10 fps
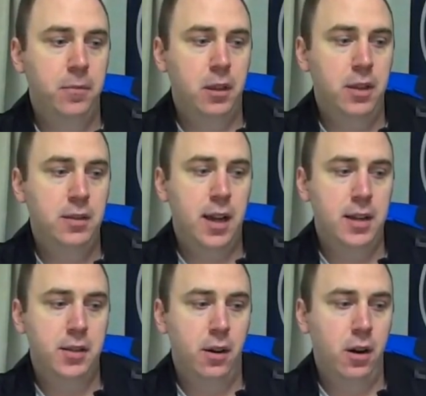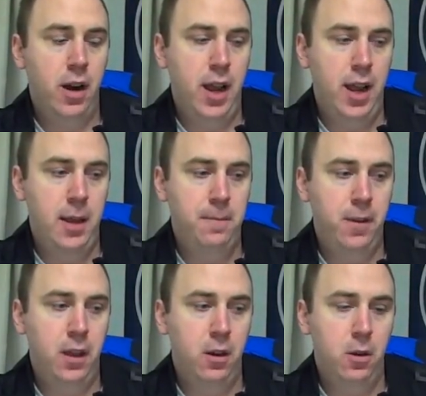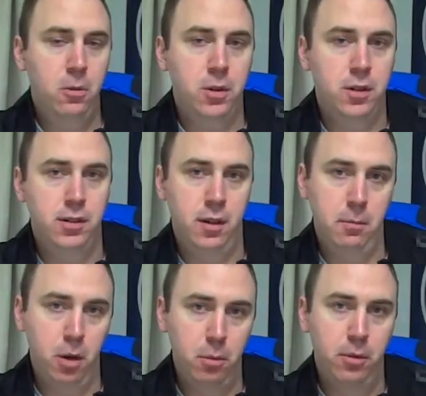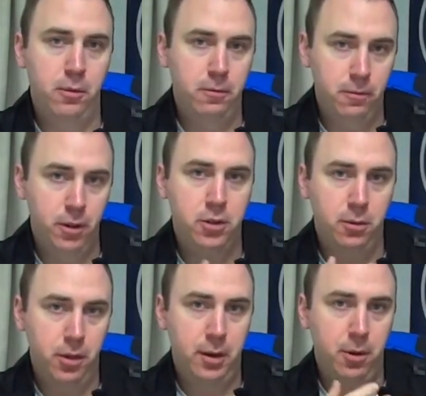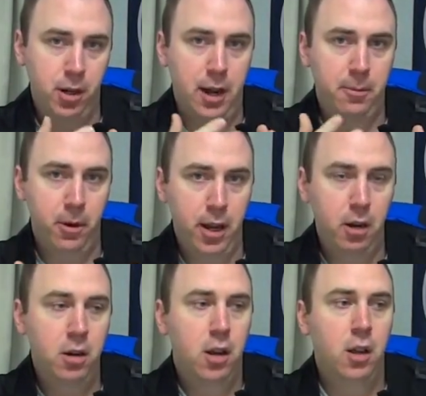These guys are a MVNO, which is a mobile virtual network operator,